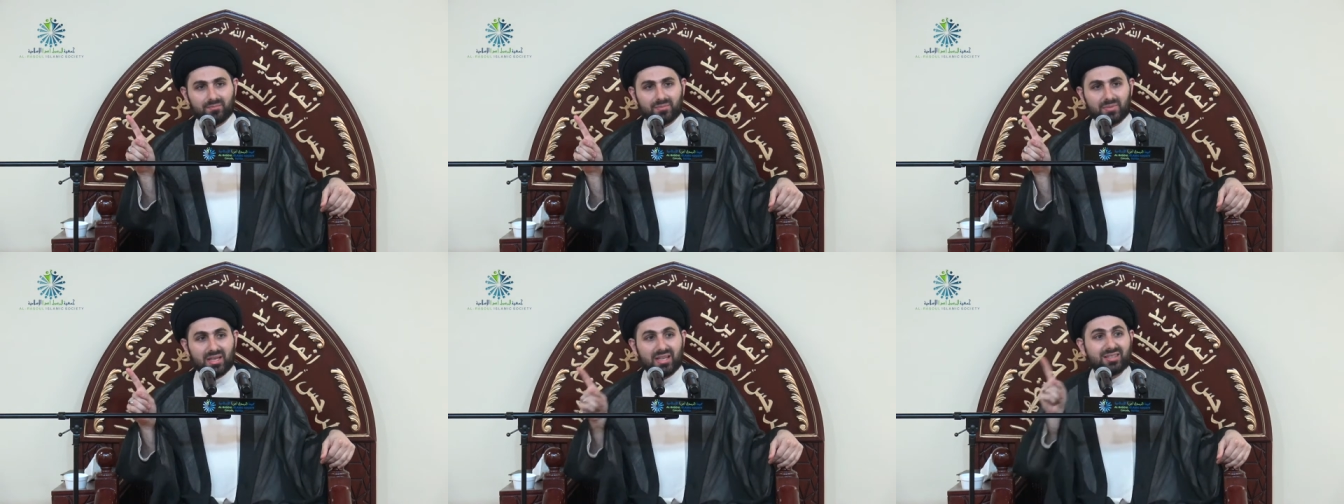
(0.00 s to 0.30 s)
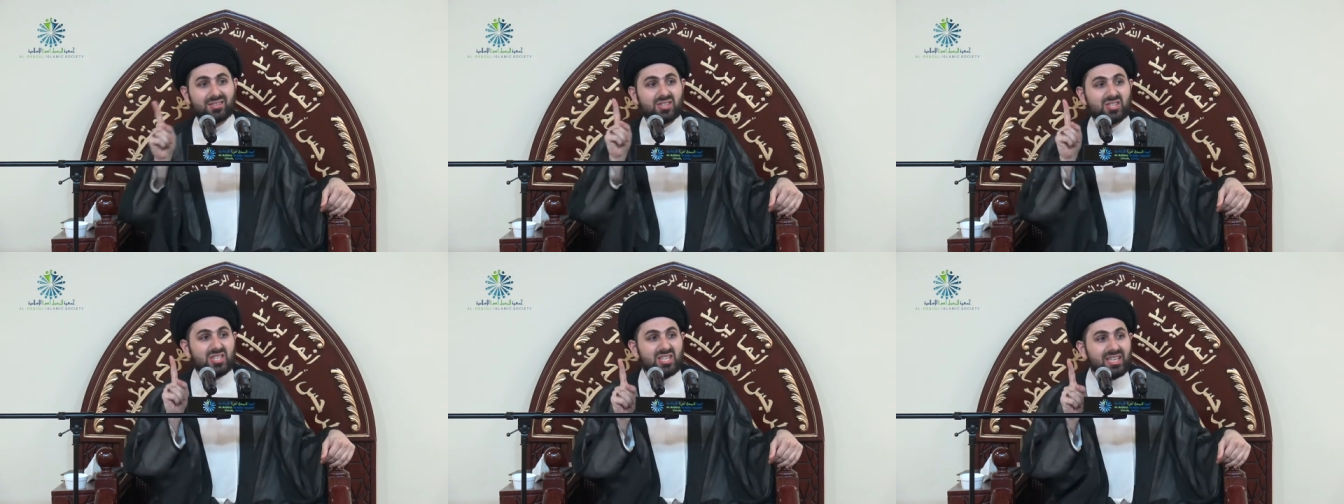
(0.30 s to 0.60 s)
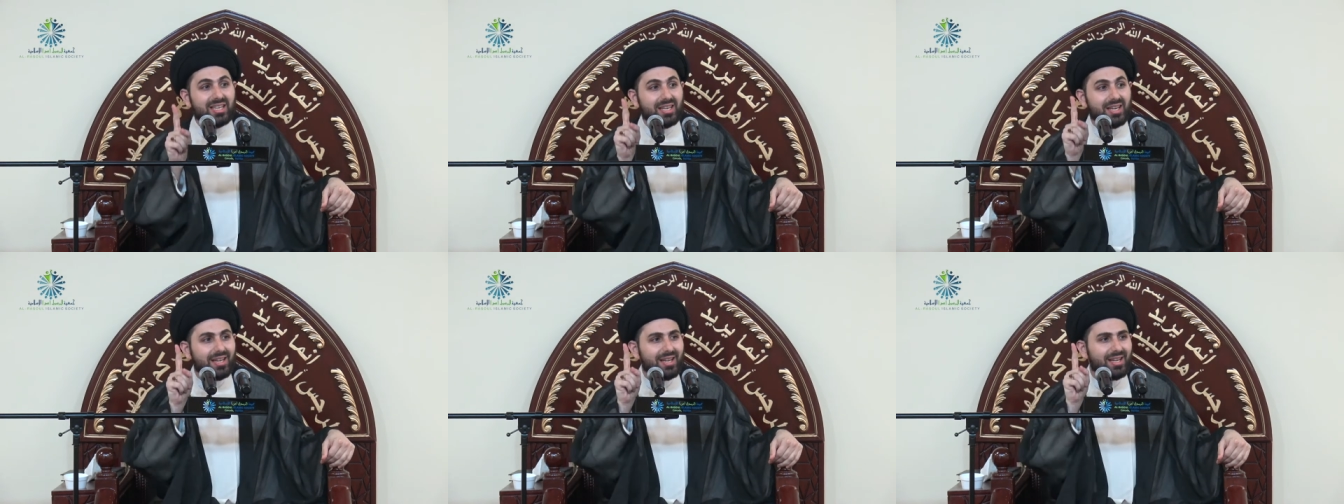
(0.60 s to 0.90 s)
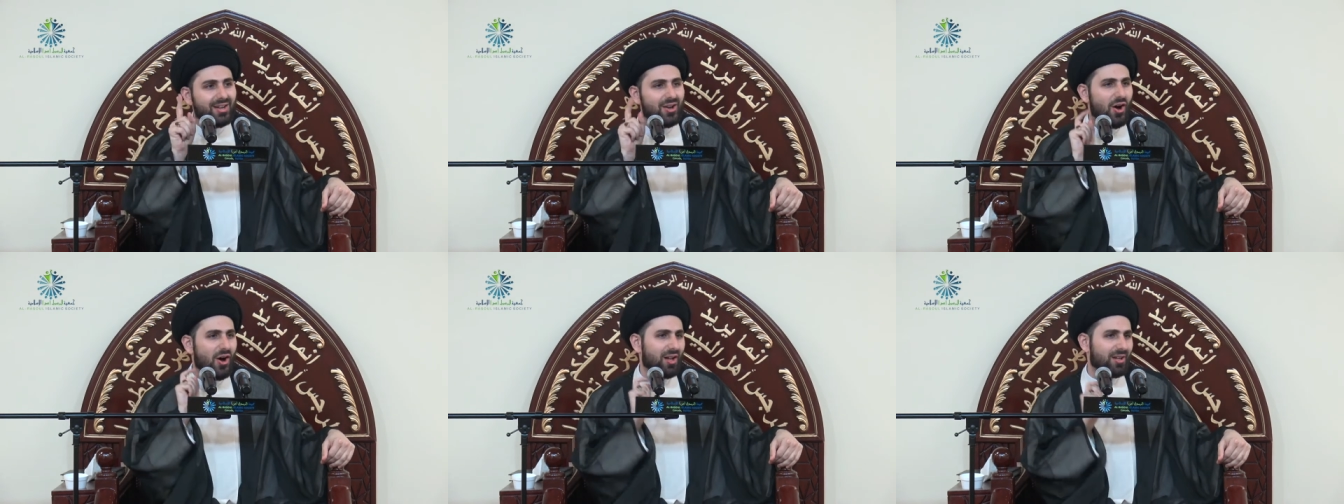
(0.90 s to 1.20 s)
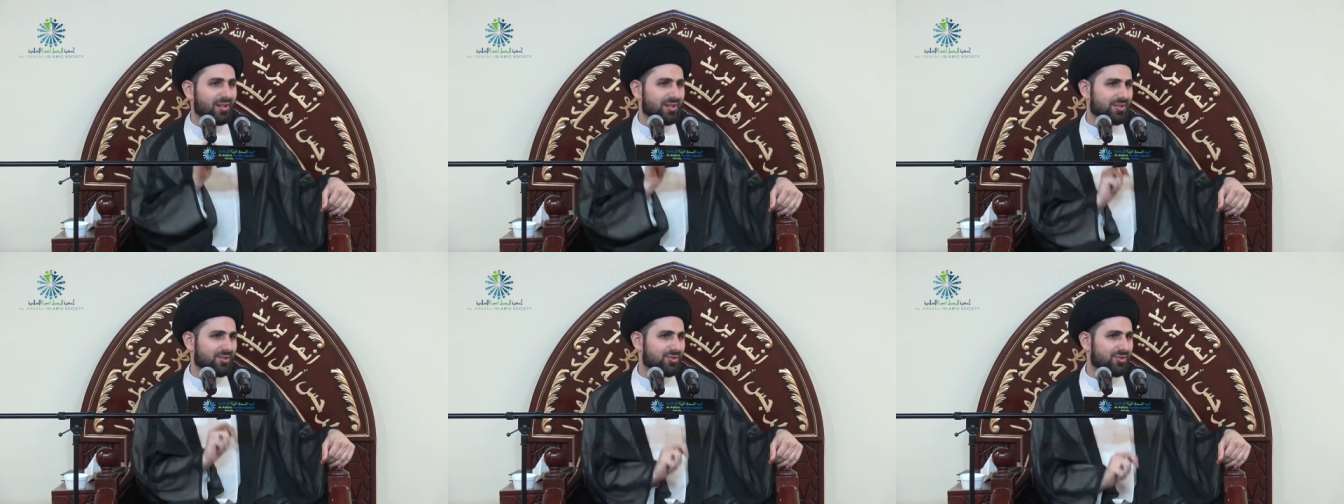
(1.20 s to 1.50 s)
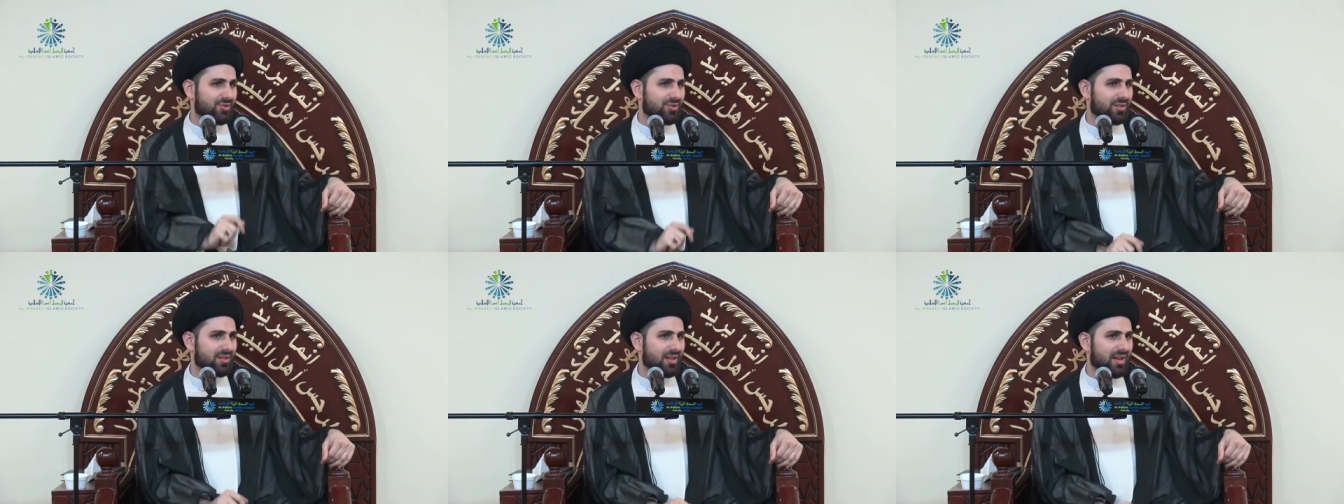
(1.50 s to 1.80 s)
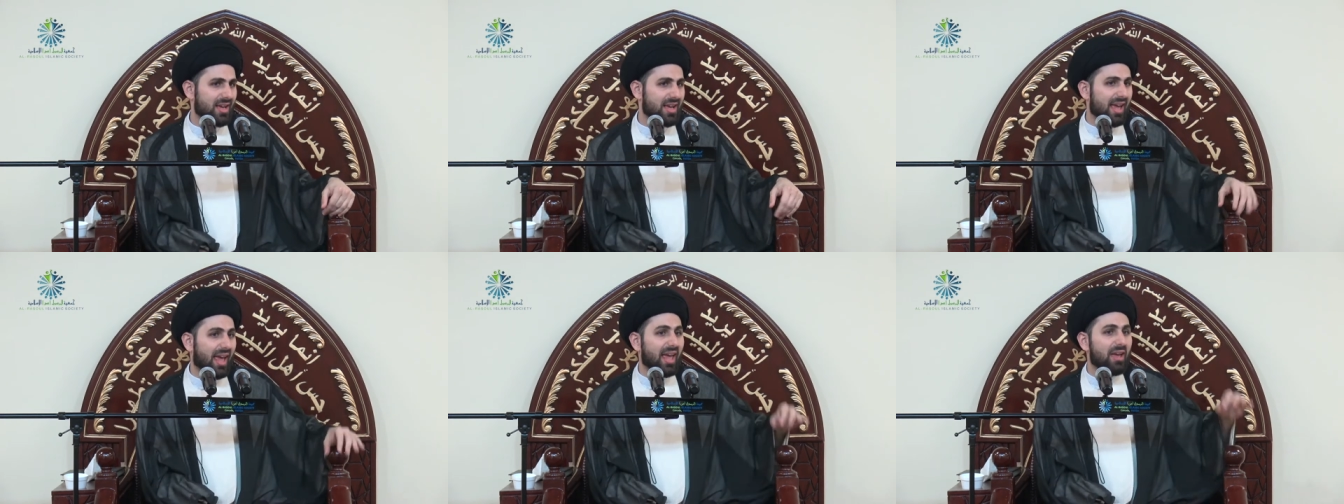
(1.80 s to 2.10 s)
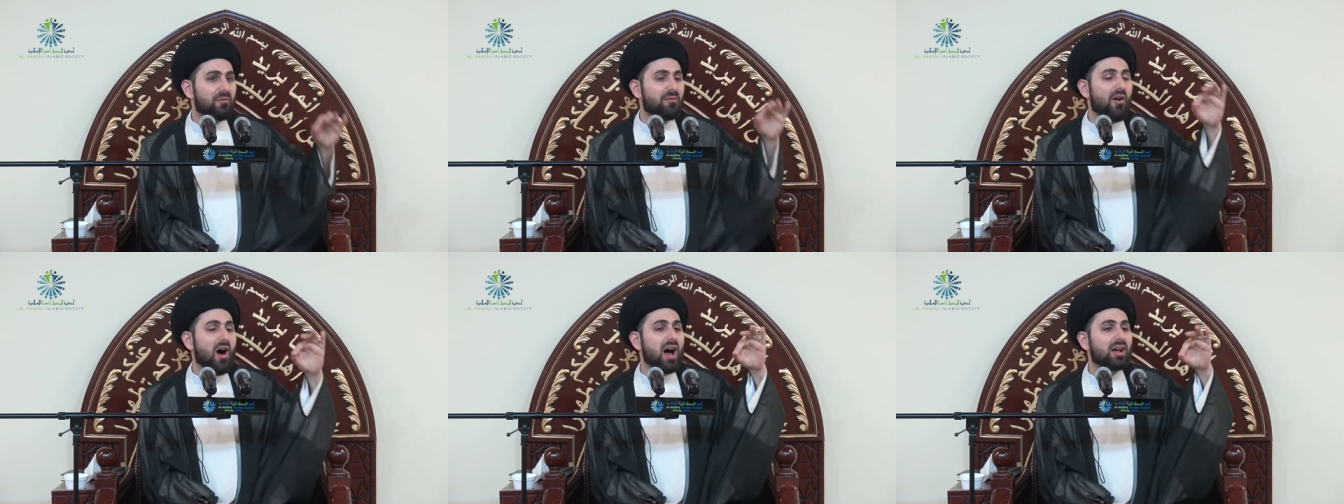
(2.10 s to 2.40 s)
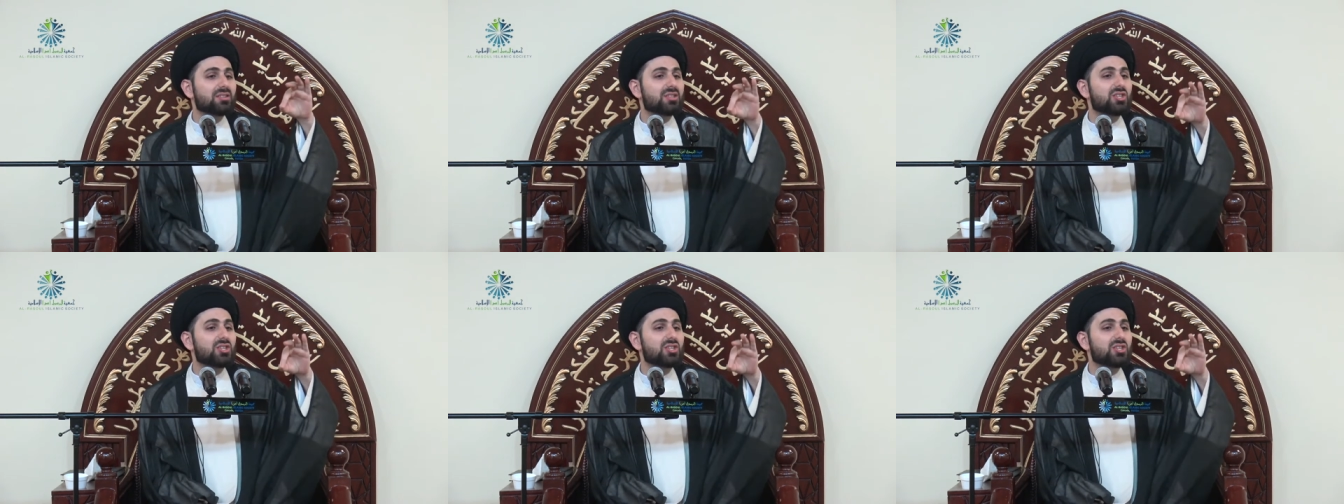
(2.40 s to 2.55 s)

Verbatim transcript: It's seeking knowledge. If on